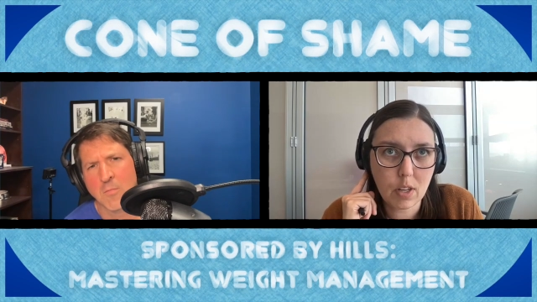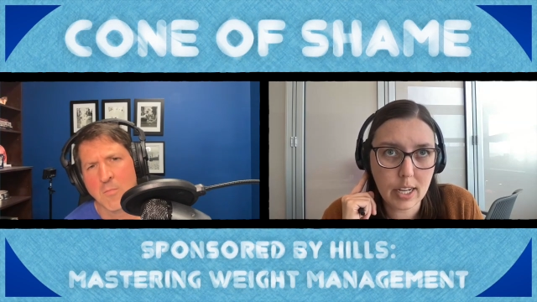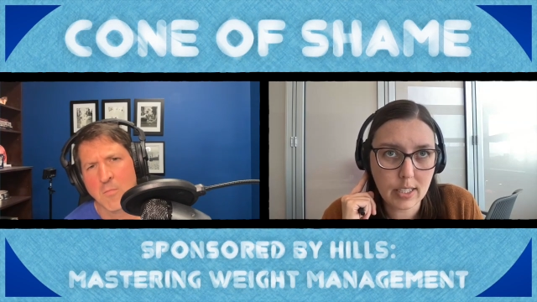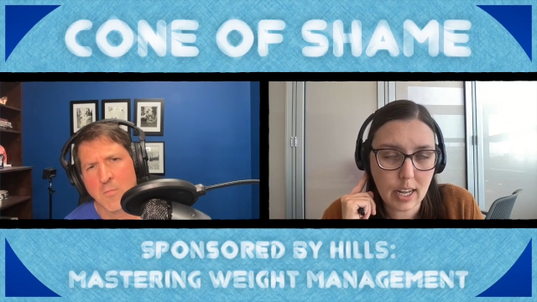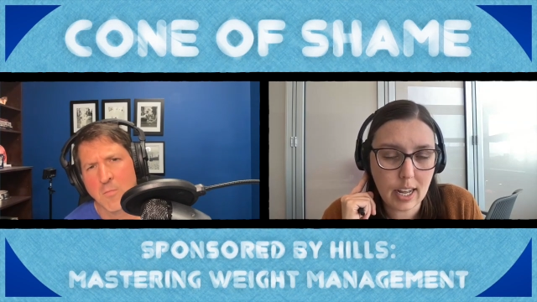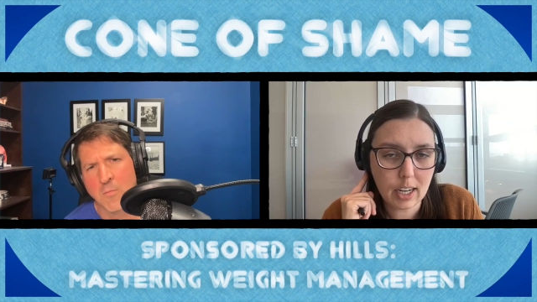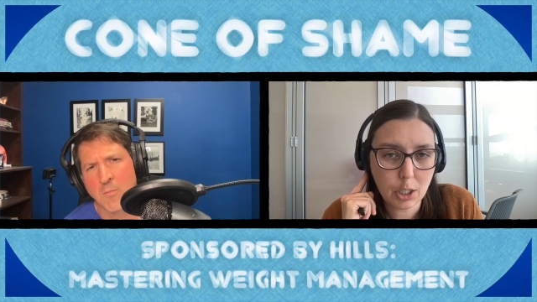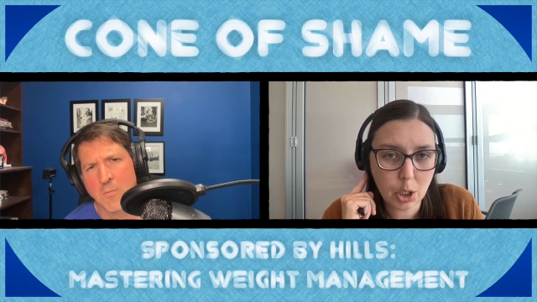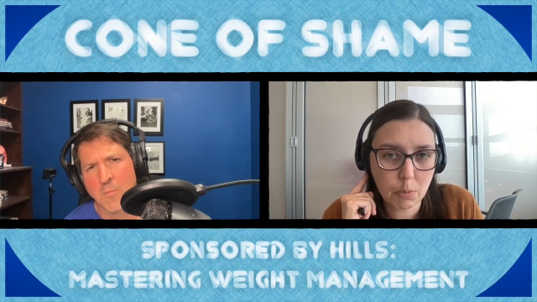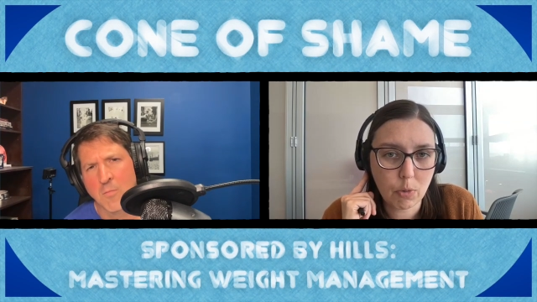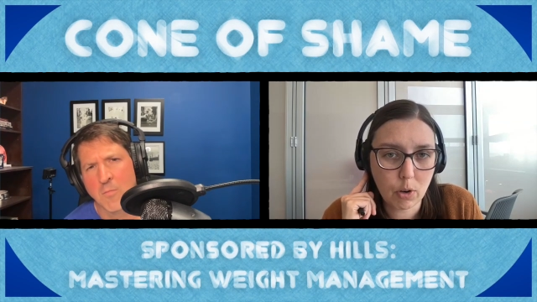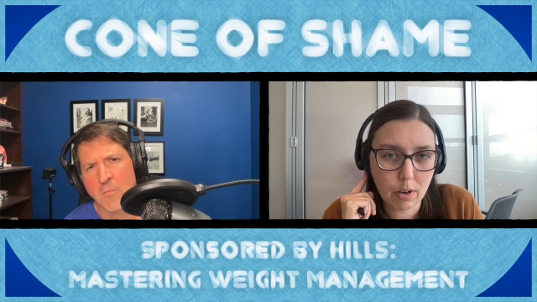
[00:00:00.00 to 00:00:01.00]
Speaker 1: it's
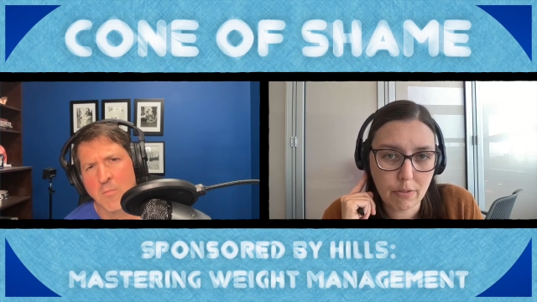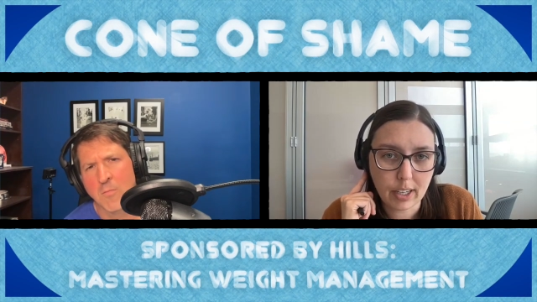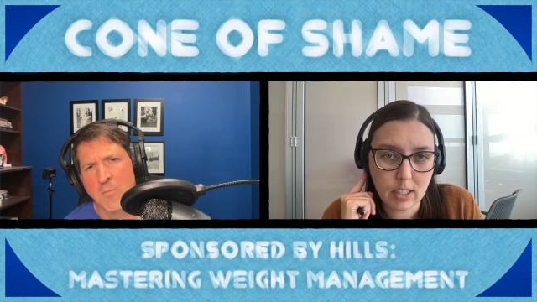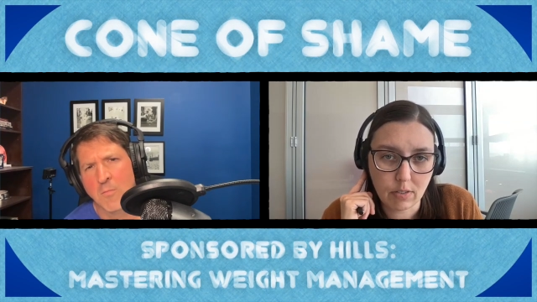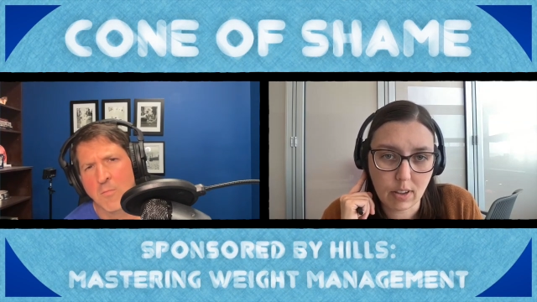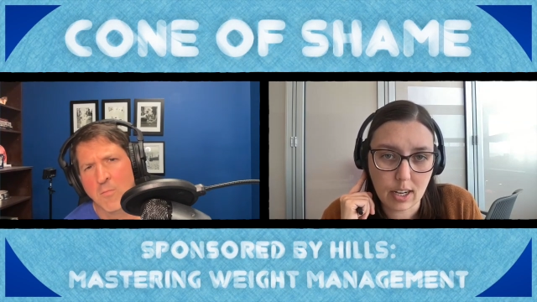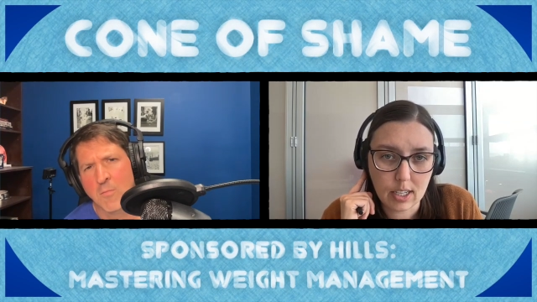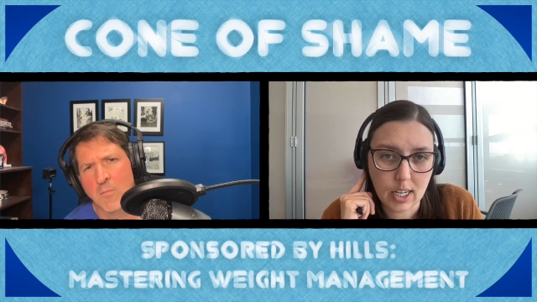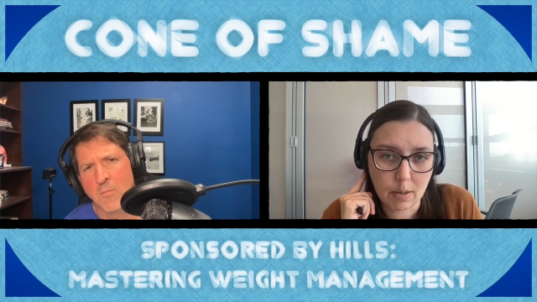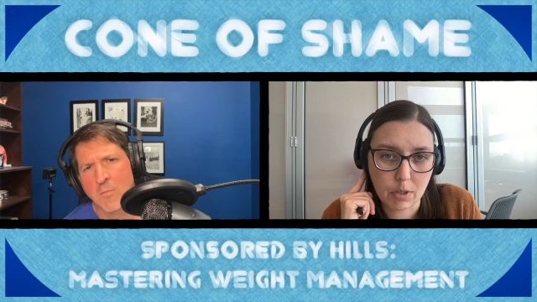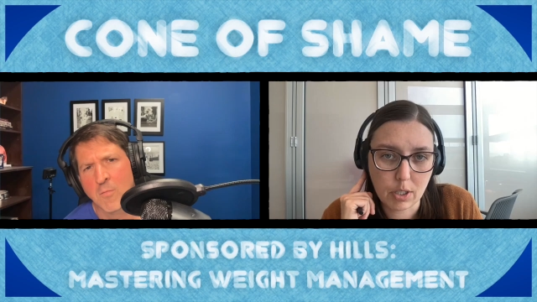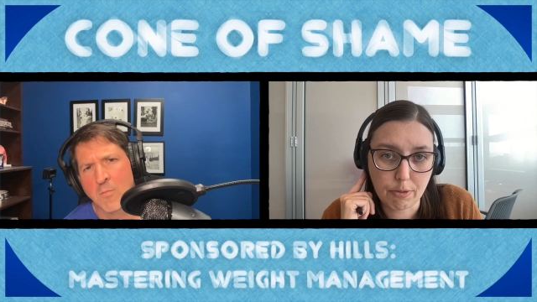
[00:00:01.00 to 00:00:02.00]
actually more effective a lot of
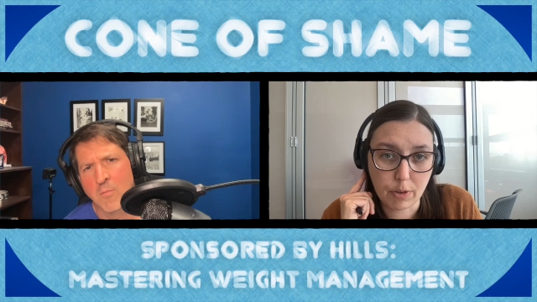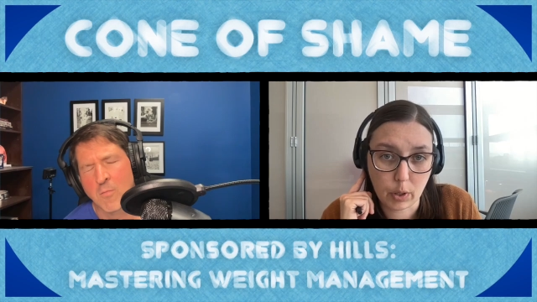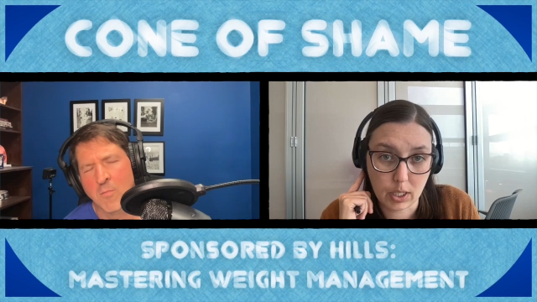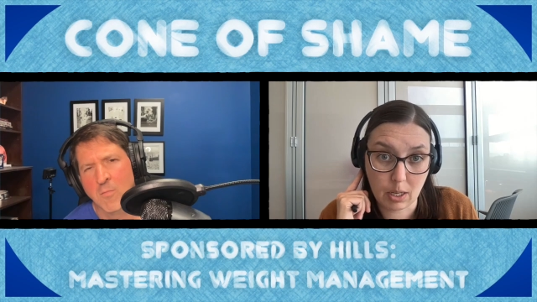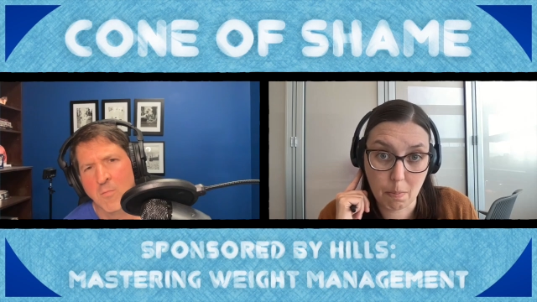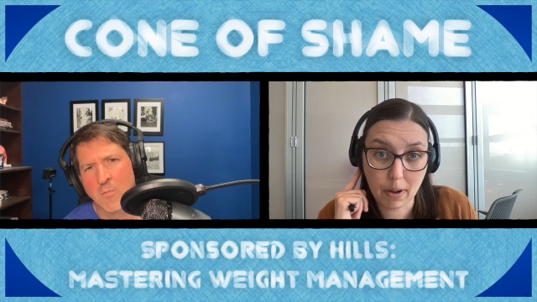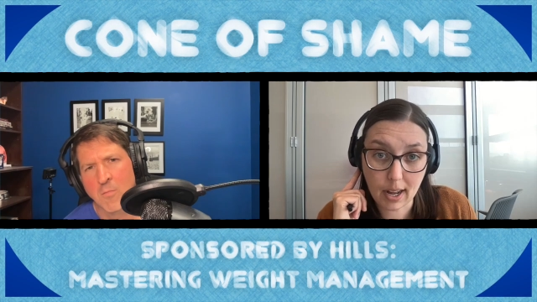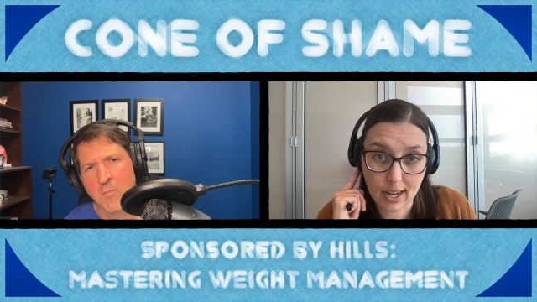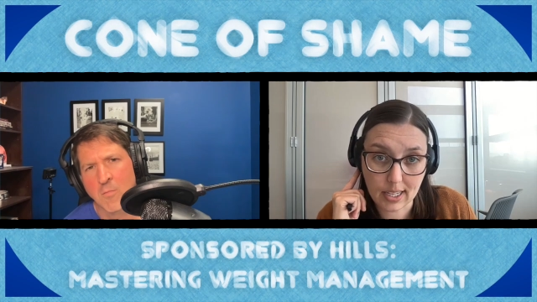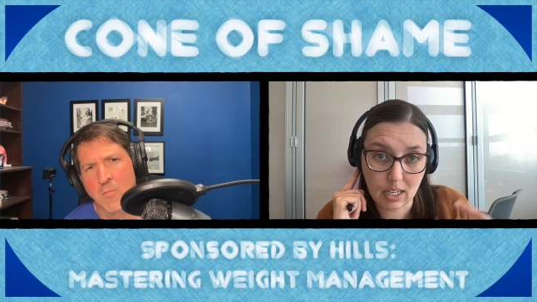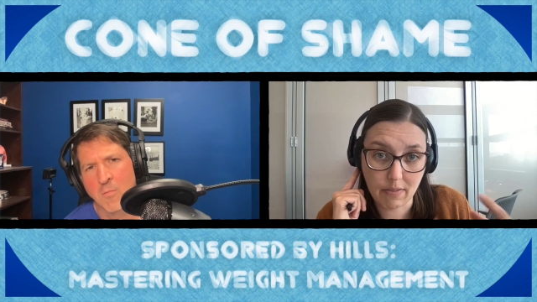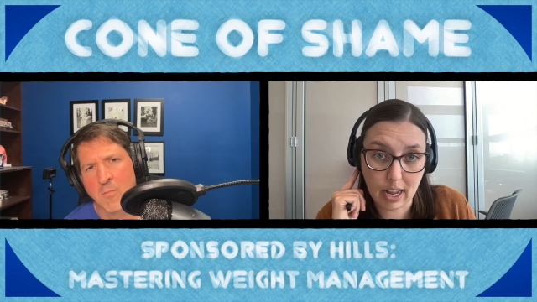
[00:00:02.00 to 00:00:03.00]
times to focus on
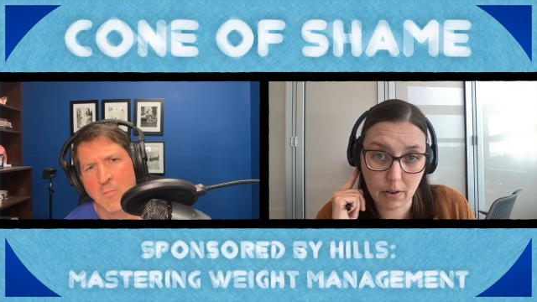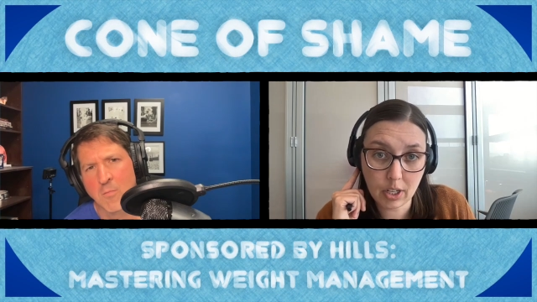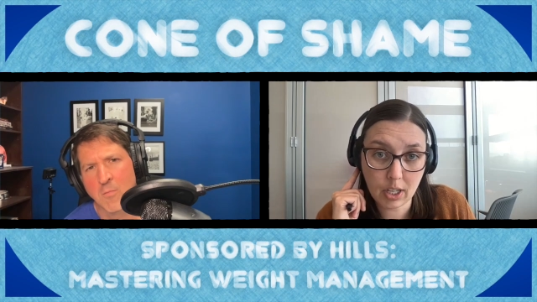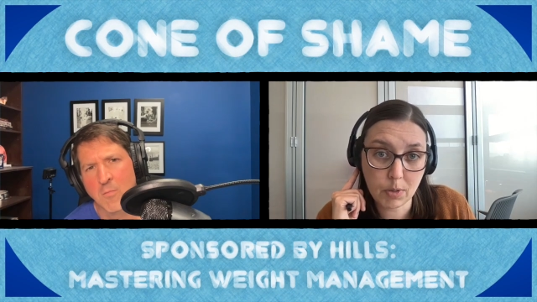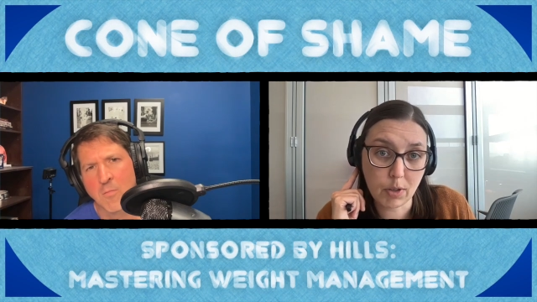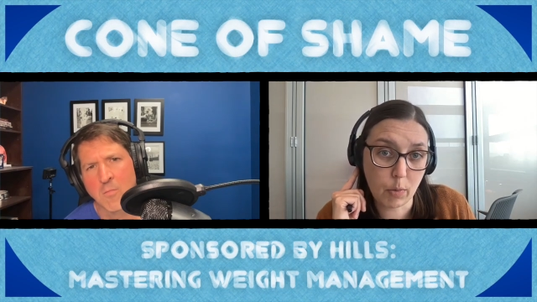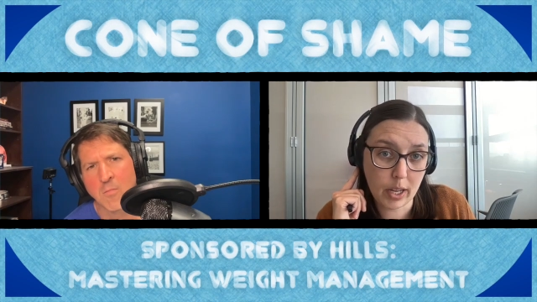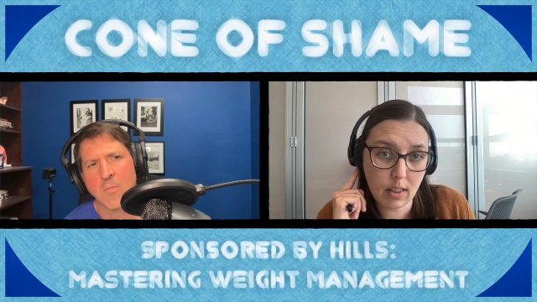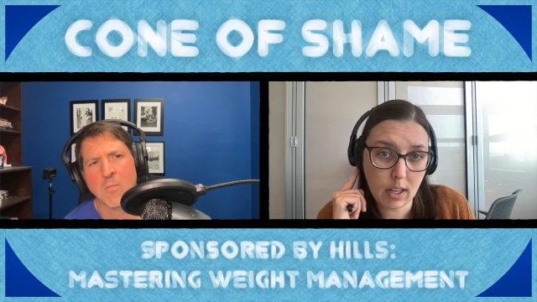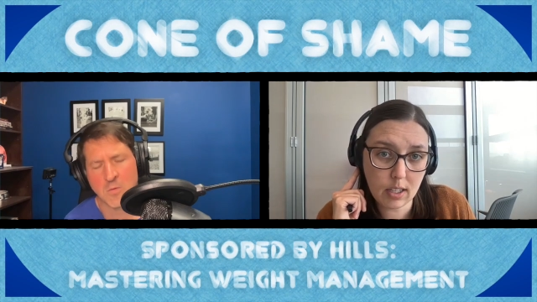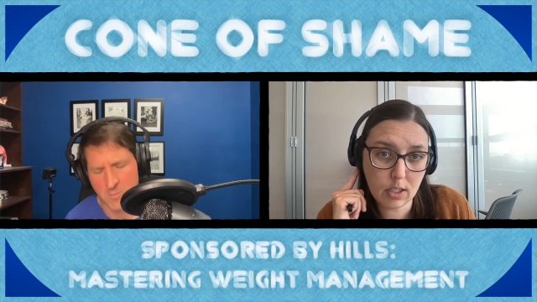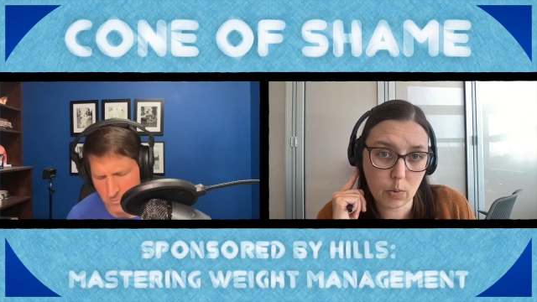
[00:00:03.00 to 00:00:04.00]
positive outcomes of
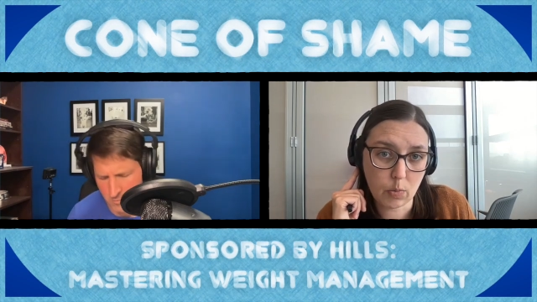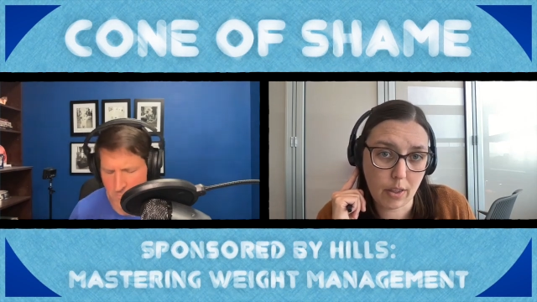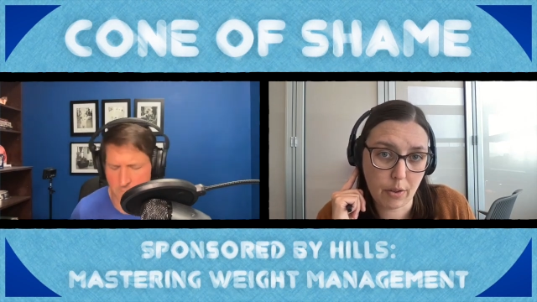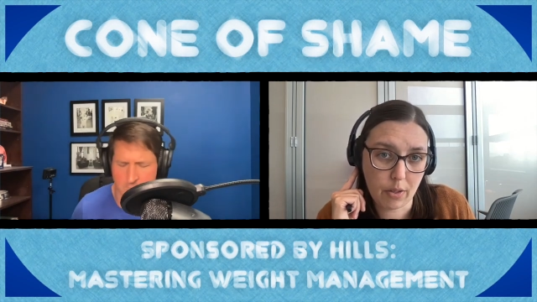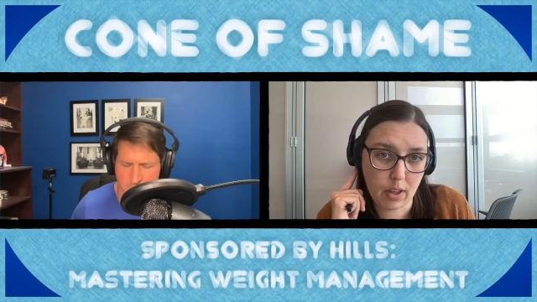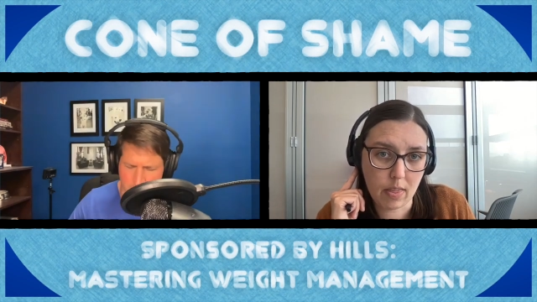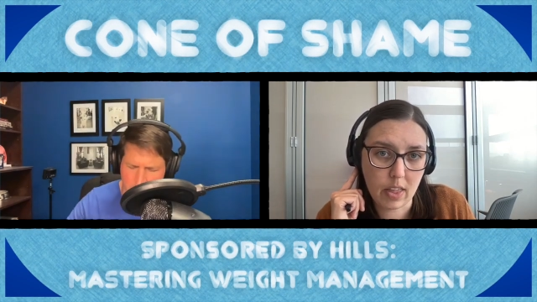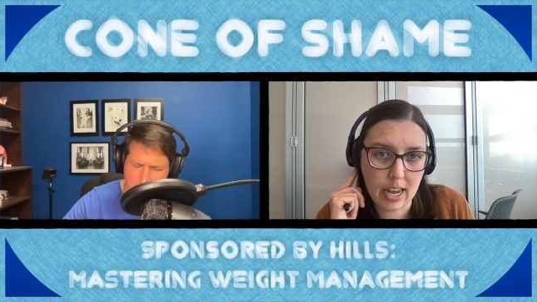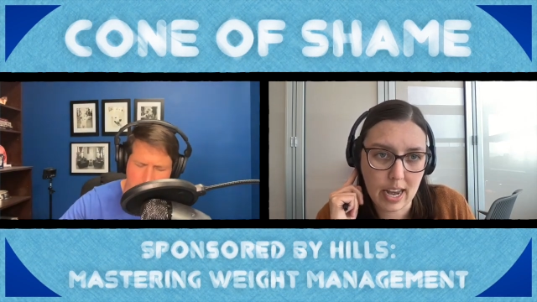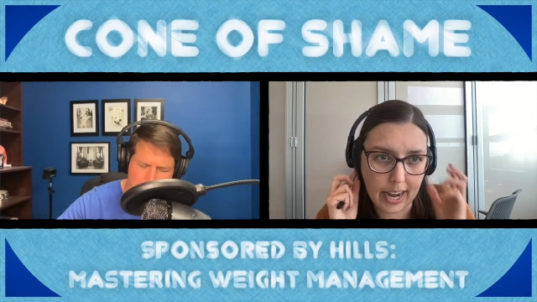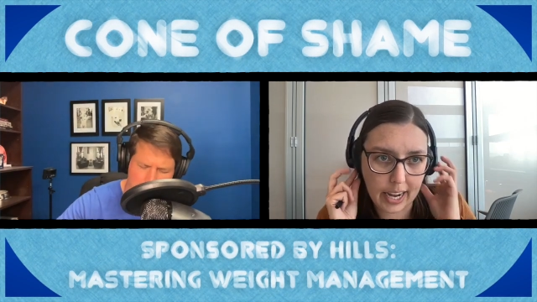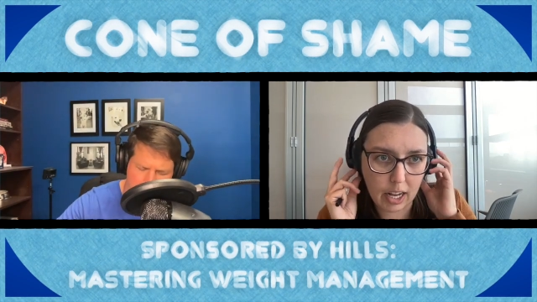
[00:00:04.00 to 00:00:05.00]
weight loss rather than the
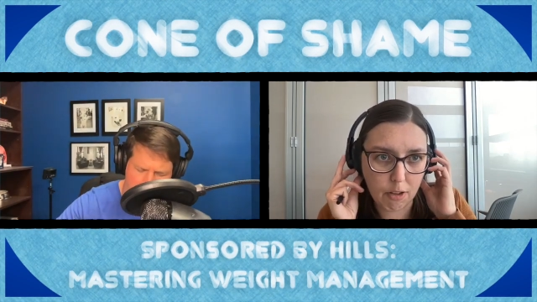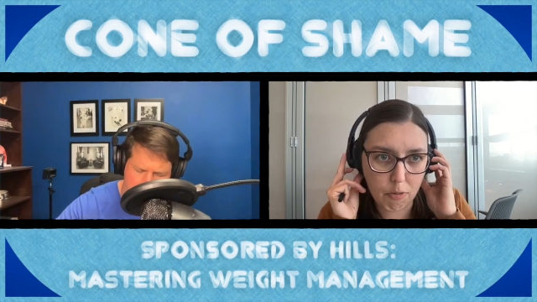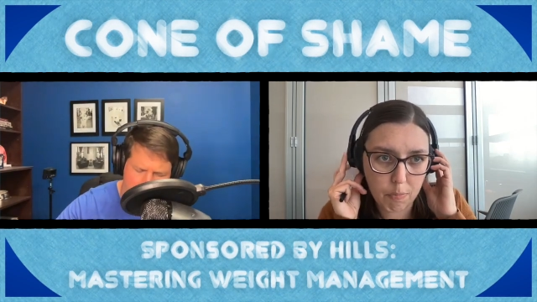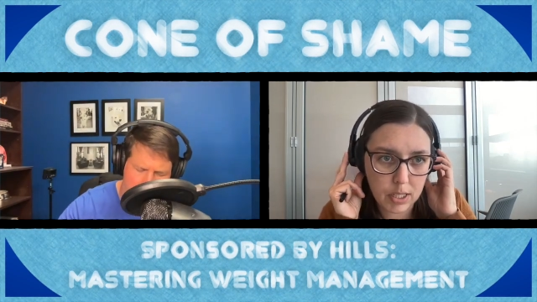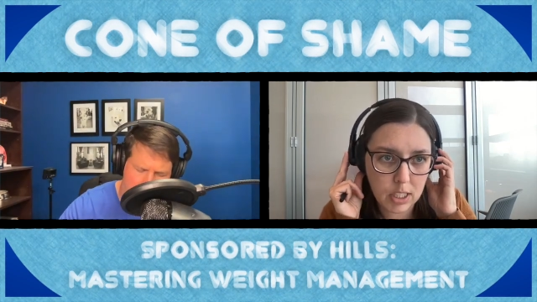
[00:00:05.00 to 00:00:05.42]
negative